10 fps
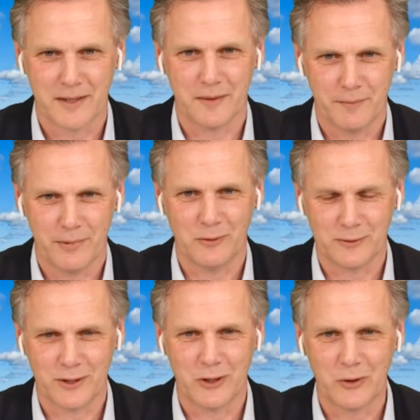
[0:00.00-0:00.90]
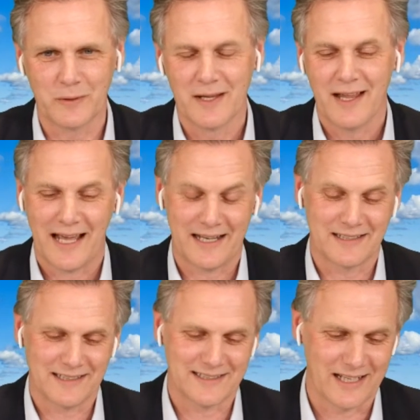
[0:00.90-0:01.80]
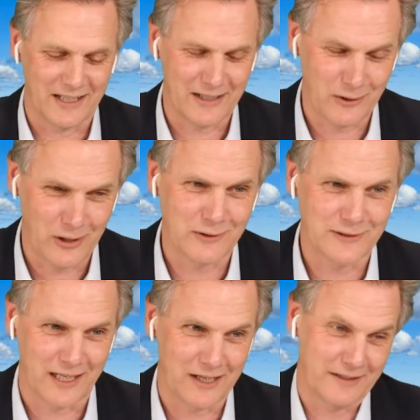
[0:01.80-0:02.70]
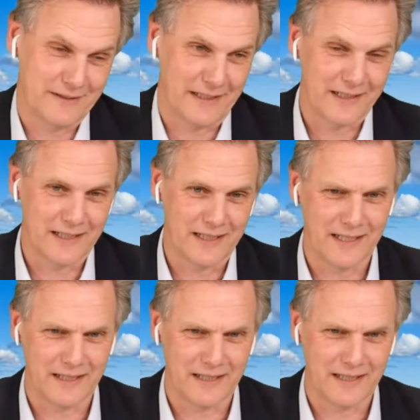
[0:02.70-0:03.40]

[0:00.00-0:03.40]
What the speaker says: big bold goal, and I say I think